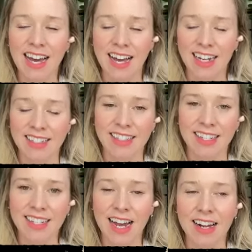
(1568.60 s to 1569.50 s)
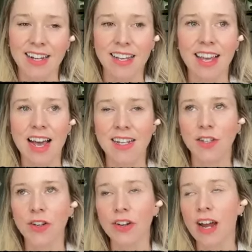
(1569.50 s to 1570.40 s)
Yeah, exactly. Yeah.
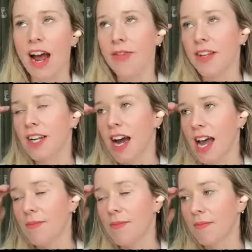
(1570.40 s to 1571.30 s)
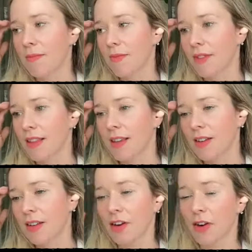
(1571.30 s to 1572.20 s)
So at the time,
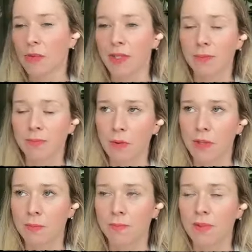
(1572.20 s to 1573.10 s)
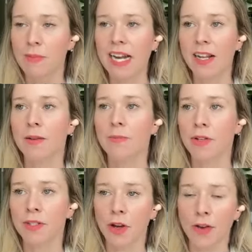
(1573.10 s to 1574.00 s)
it was immediately
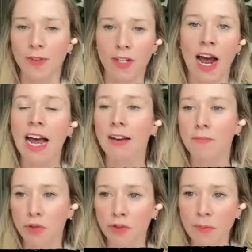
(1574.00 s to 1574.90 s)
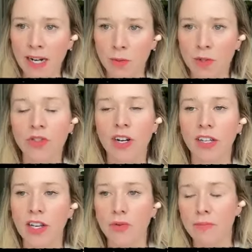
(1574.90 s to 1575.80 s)
post-COVID. I had moved back to
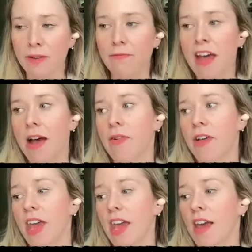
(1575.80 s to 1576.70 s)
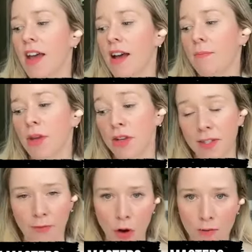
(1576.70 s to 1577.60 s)
Australia with my family because of